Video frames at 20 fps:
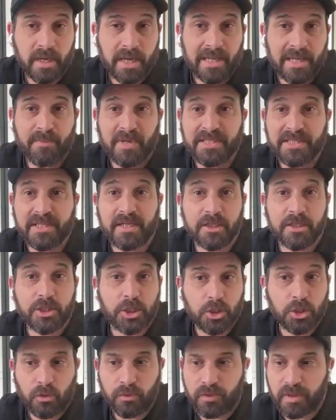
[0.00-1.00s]
And basically
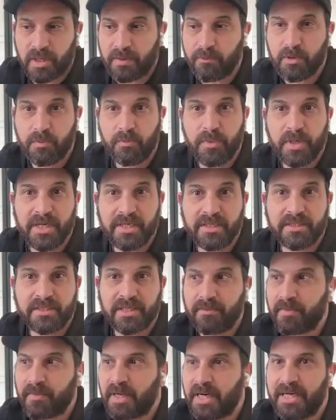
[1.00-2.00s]
showed them we bring
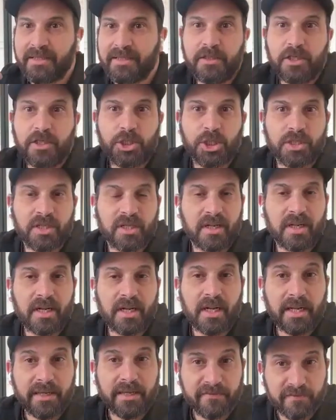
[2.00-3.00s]
some additional
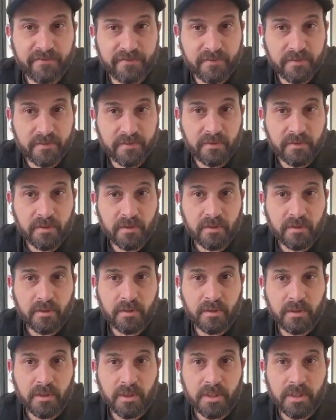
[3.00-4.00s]
lift
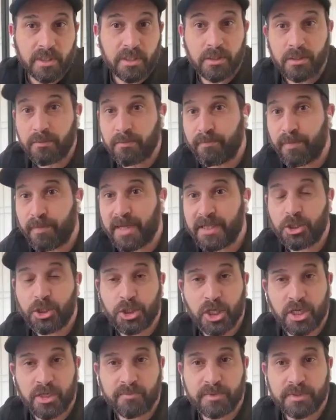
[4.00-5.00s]
in many
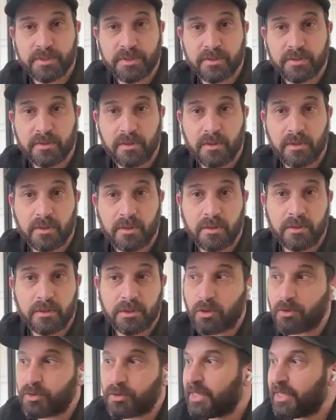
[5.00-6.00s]
shapes.
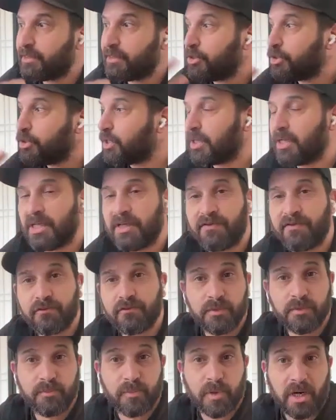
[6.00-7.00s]
So the initial
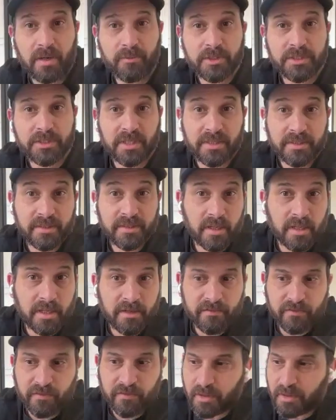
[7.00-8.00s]
lift we promised and
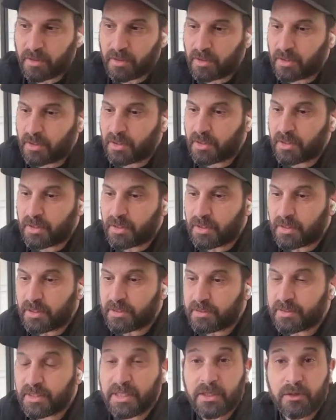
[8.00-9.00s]
deliver
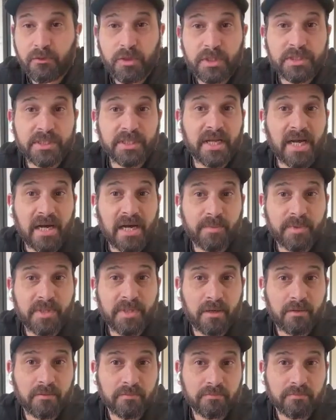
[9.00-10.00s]
is increasing
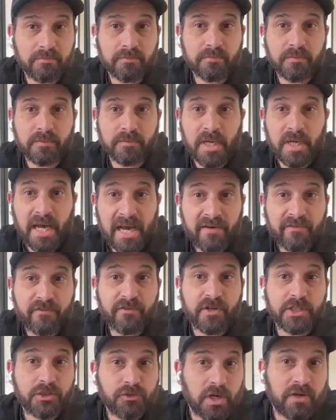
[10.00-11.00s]
ARPDAU,
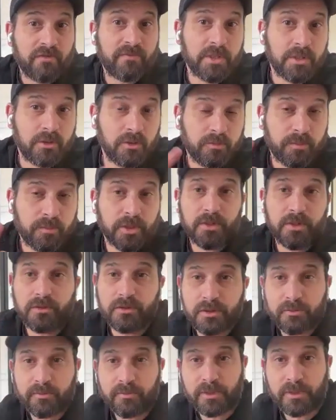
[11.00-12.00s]
average revenue per
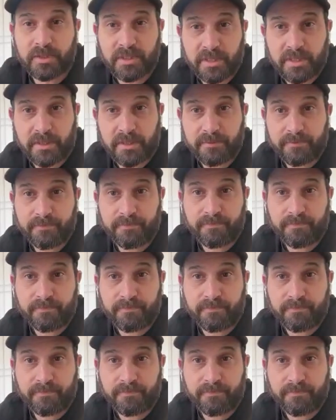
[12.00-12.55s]
user per day.